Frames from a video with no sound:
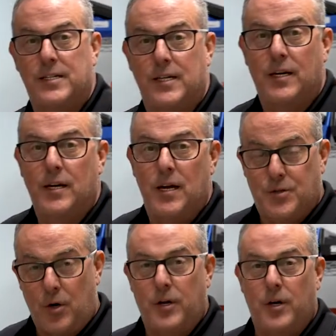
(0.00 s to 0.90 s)
easy.
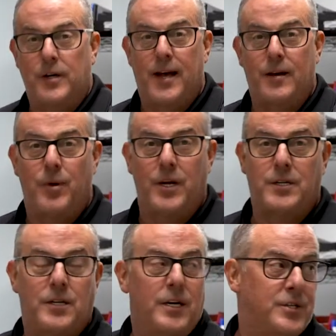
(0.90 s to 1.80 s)
It's already in our
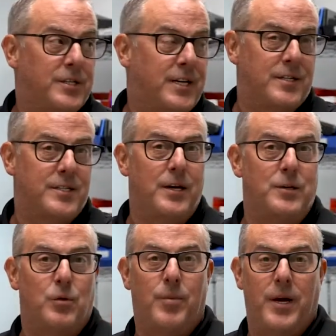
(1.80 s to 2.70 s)
database, it just gets assigned
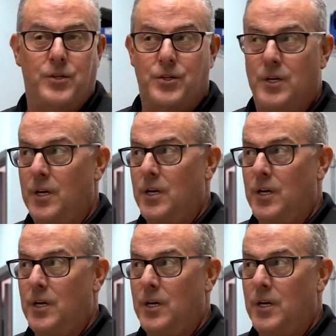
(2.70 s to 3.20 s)
to a bench.